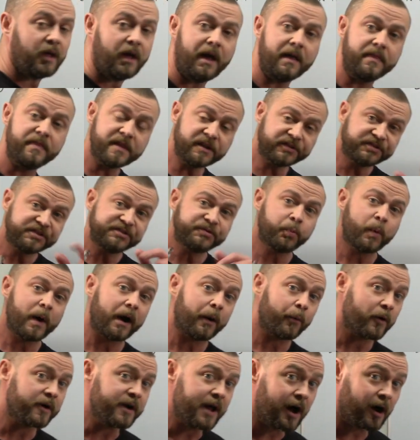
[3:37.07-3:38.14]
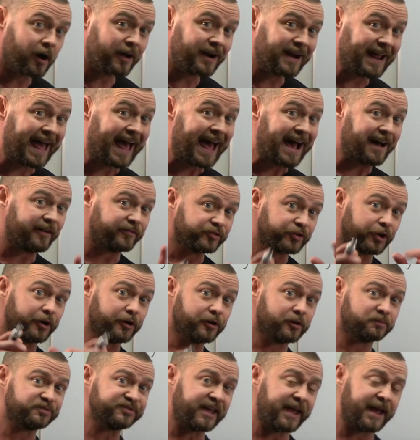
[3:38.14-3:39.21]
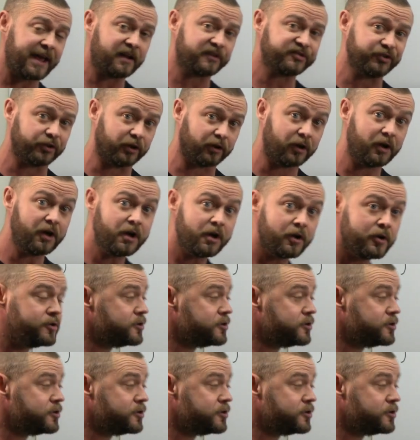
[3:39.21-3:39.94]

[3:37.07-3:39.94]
And this is where we're now going to have terms cancel.